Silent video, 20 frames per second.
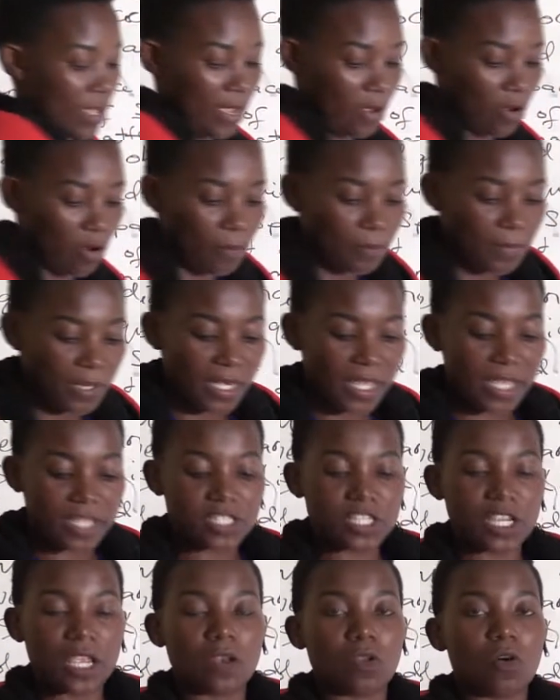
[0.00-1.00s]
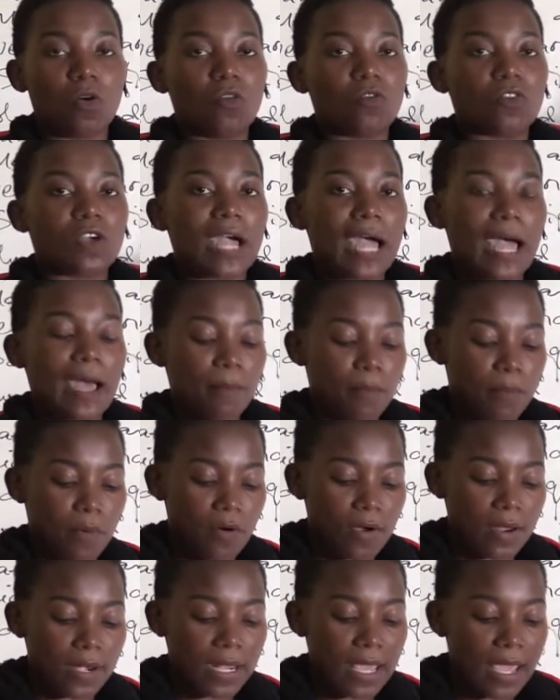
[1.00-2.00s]
a combination of
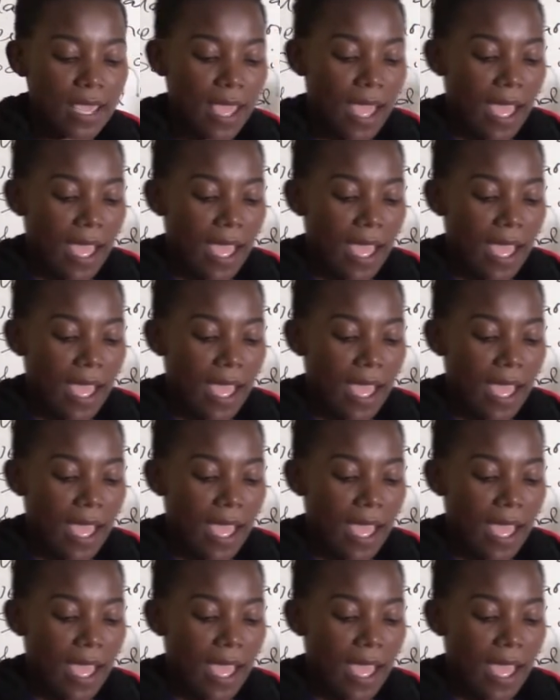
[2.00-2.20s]
carbon